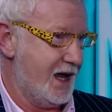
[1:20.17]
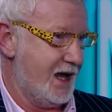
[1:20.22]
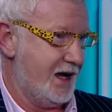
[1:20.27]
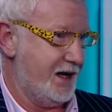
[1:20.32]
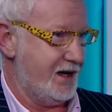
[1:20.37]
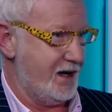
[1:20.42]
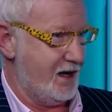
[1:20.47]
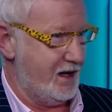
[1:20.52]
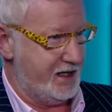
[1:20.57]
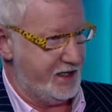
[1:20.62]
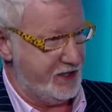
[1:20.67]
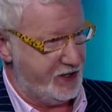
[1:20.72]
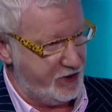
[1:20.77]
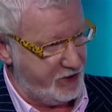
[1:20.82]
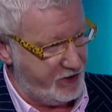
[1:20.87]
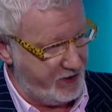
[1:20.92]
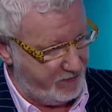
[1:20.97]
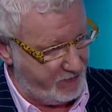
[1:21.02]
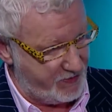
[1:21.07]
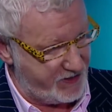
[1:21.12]
and I
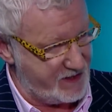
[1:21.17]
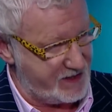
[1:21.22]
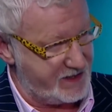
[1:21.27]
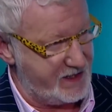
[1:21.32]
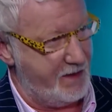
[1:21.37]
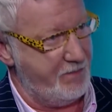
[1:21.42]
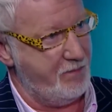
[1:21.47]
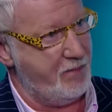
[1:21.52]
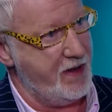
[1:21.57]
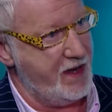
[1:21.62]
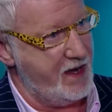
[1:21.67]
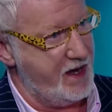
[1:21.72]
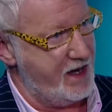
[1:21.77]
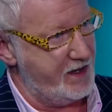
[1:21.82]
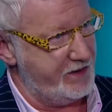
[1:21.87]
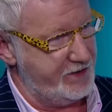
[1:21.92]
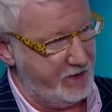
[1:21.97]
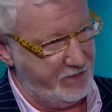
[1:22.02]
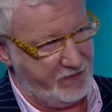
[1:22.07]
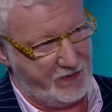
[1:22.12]
knew him when I was an MP,
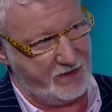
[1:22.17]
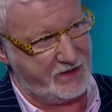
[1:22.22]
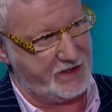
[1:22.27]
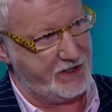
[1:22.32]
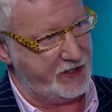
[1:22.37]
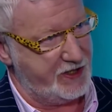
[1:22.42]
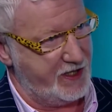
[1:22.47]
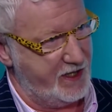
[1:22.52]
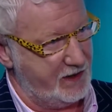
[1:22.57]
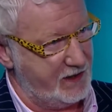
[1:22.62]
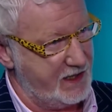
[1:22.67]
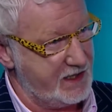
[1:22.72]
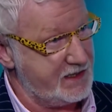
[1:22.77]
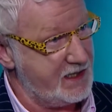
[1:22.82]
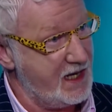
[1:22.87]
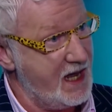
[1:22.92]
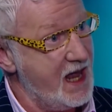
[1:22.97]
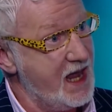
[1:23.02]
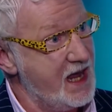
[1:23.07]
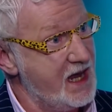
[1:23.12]
I knew him when I was a journalist,